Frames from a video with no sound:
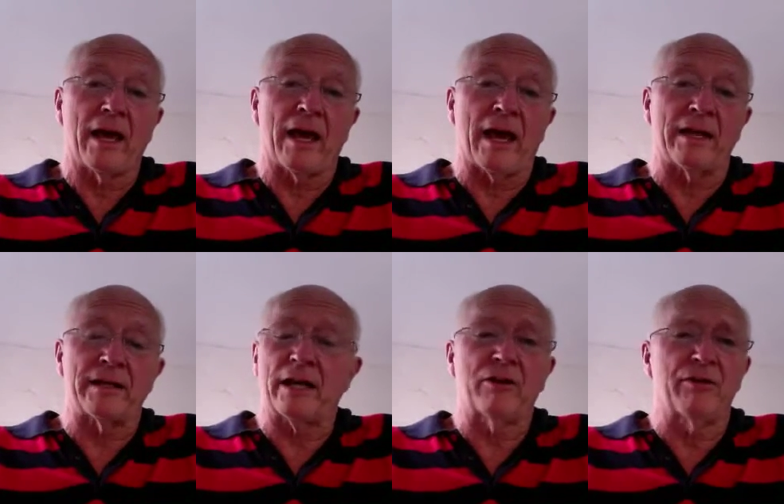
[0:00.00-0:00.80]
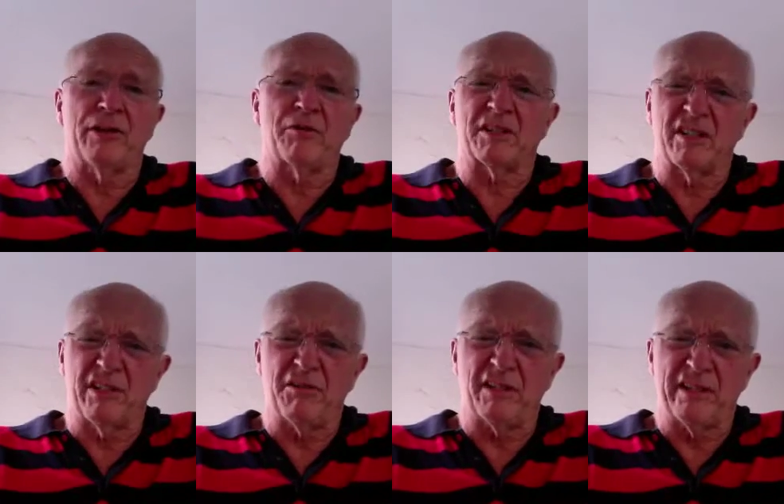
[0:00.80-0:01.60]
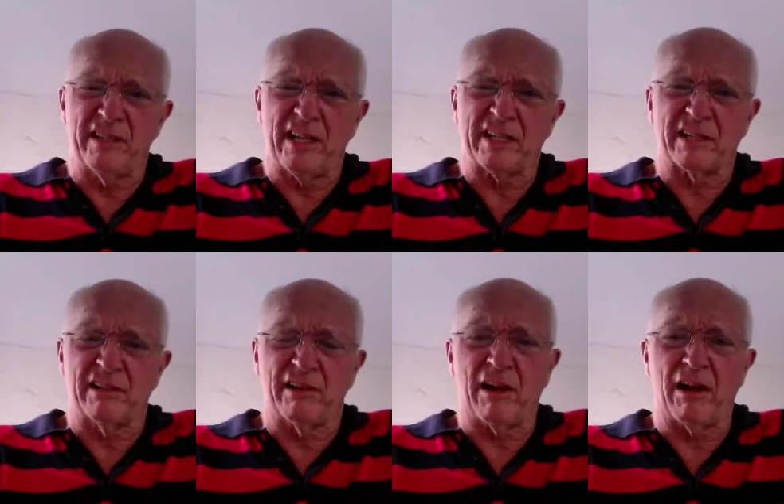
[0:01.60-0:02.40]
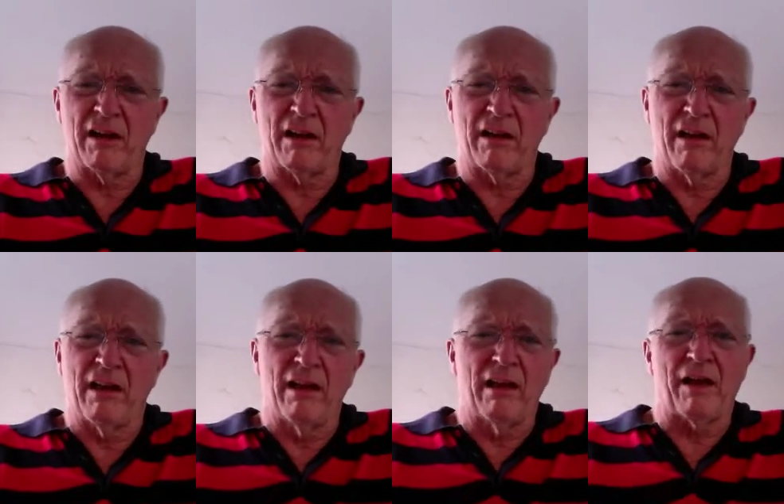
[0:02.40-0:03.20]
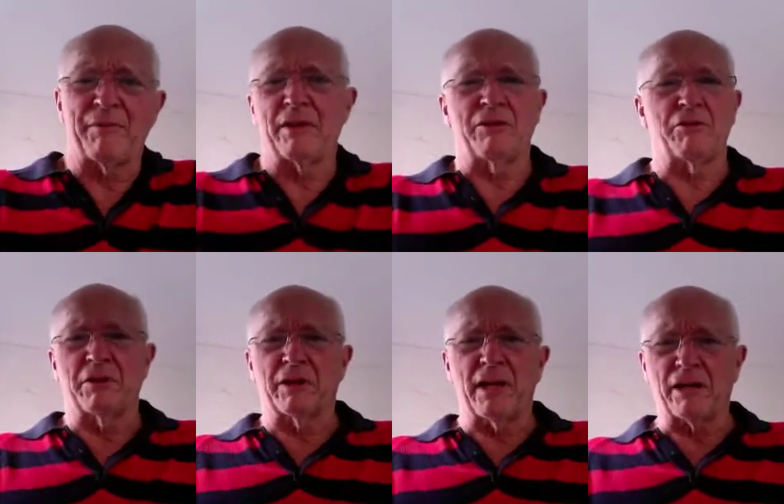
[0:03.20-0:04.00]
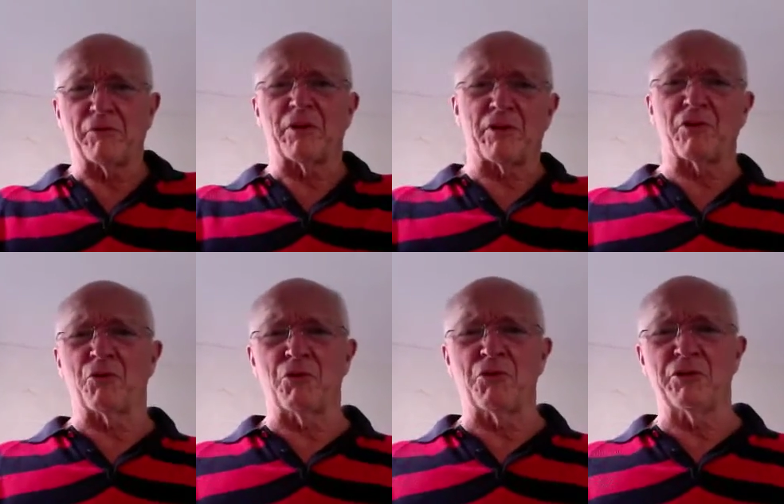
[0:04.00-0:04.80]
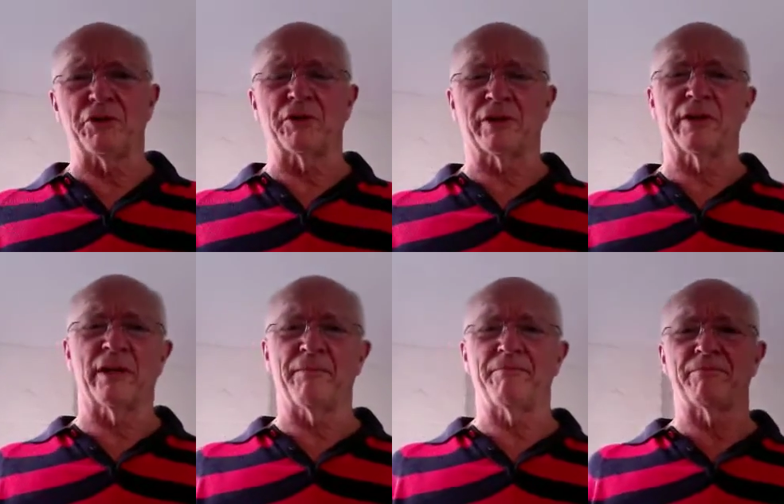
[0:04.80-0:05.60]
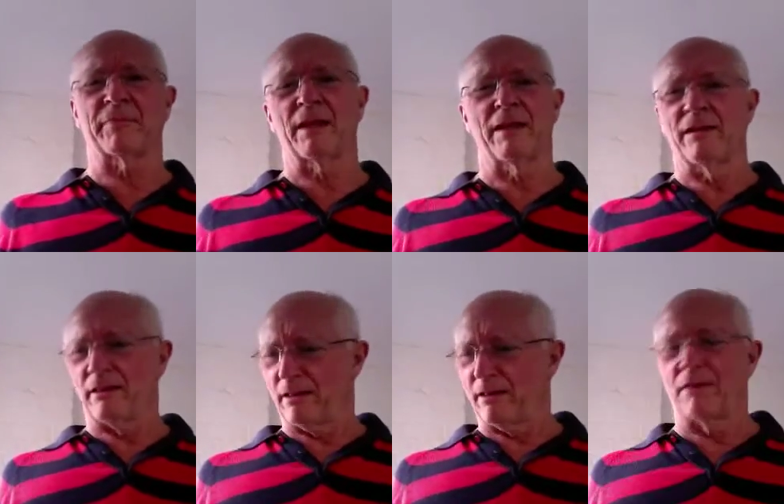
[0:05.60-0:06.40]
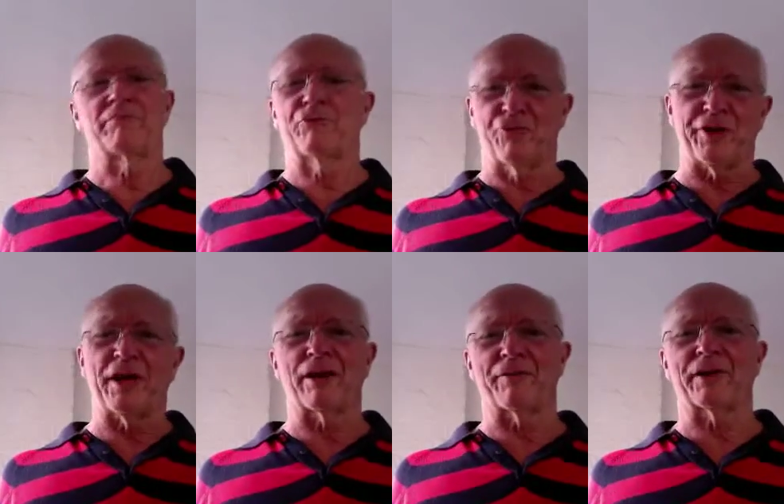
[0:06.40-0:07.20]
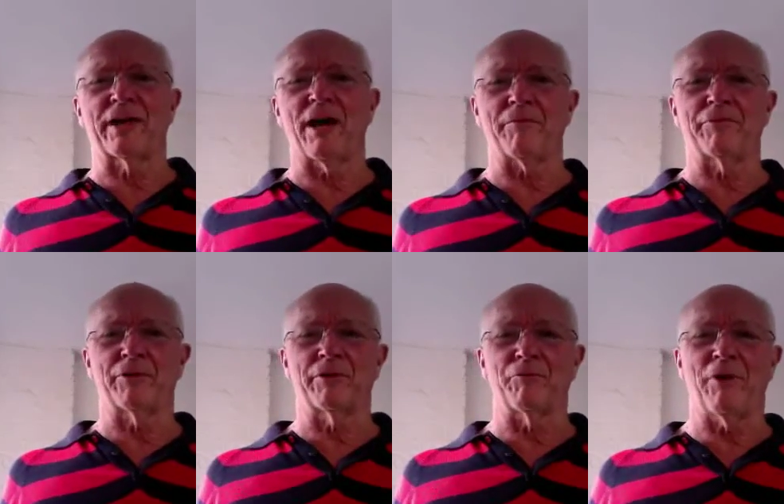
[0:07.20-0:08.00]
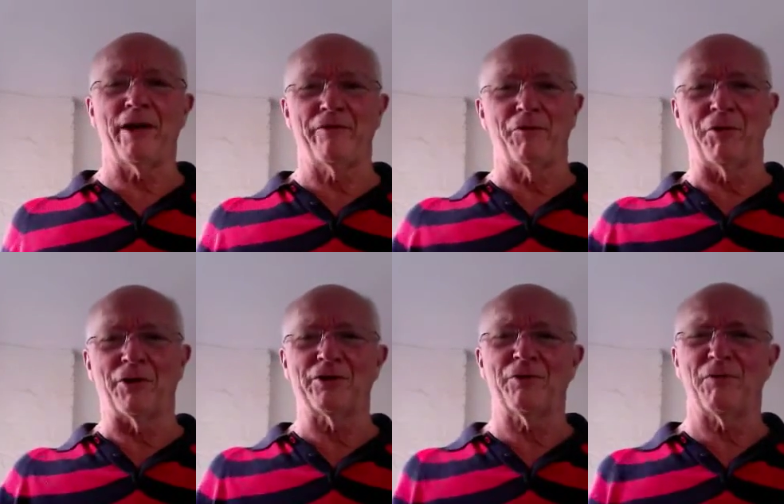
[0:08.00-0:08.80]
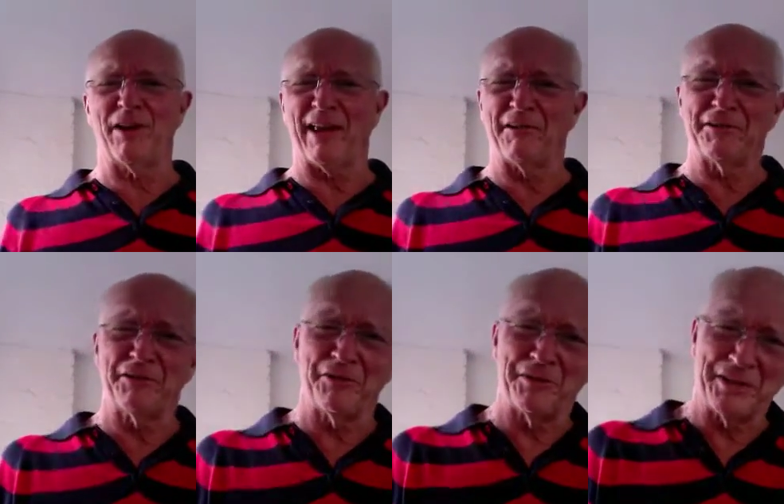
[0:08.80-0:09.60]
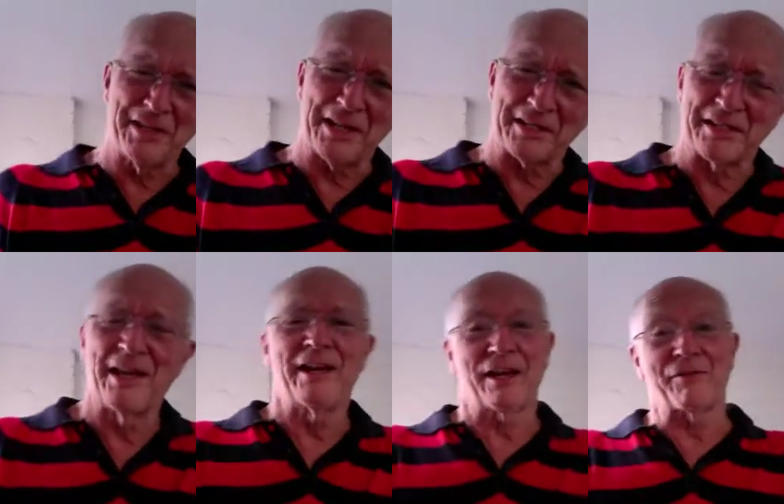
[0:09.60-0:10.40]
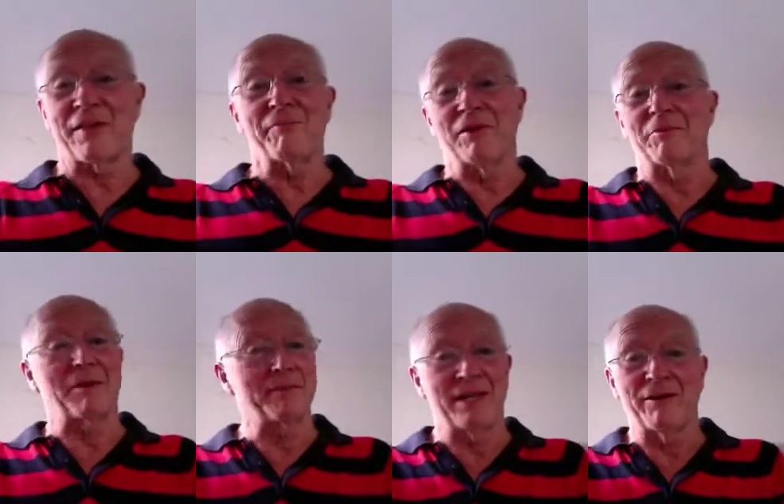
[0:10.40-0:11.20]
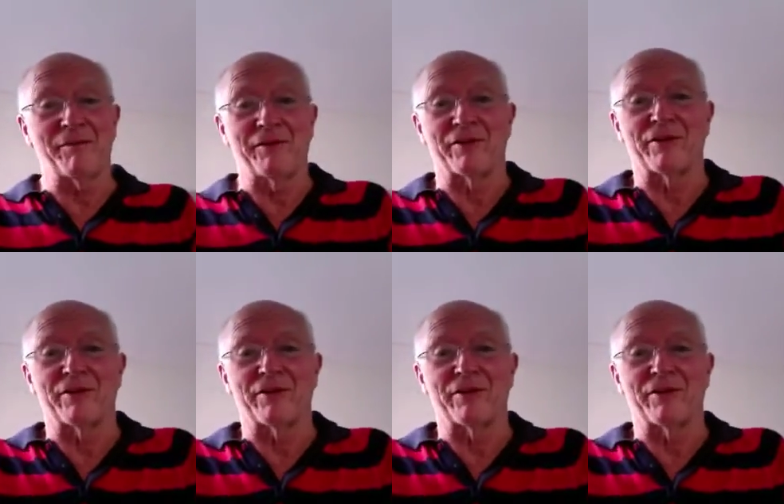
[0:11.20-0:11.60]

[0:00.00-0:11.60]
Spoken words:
And I couldn't think what to do with a disc, I mean, you can cut with a sword, you can drink out of a cup, you can wave a wand. What the hell do you do with a disc? Now, for some people, that'd be dead obvious.